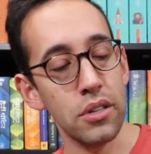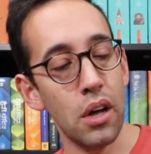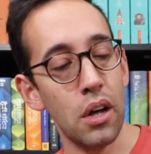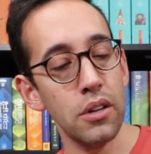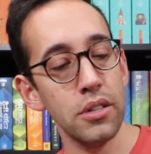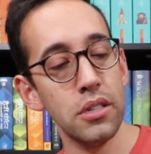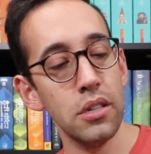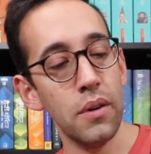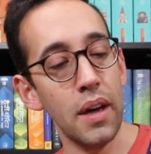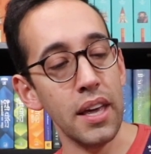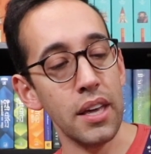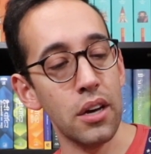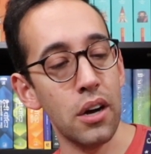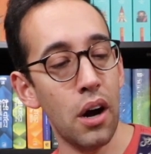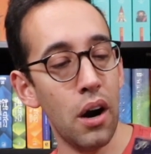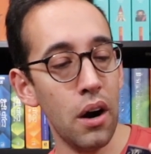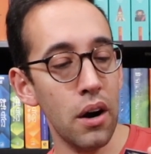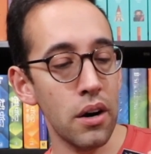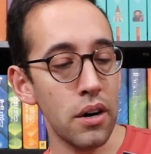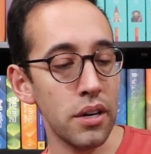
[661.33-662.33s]
also a
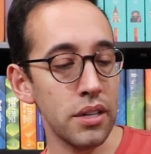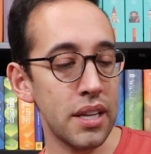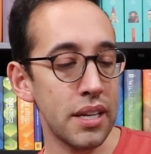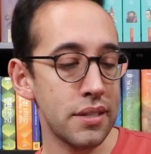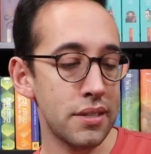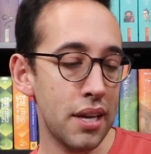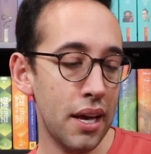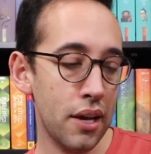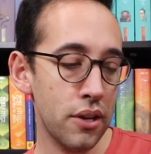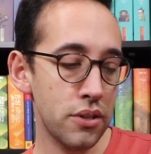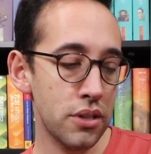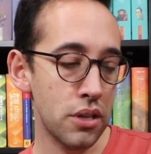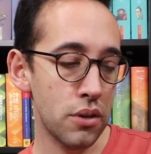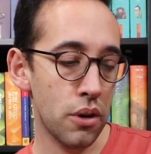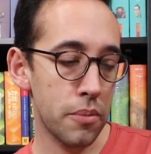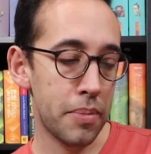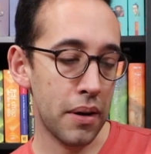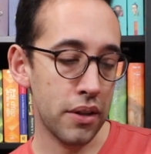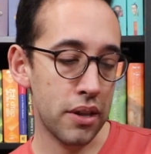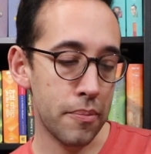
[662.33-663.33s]
card that tells you
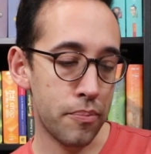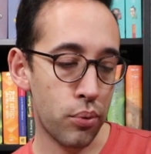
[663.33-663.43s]
about the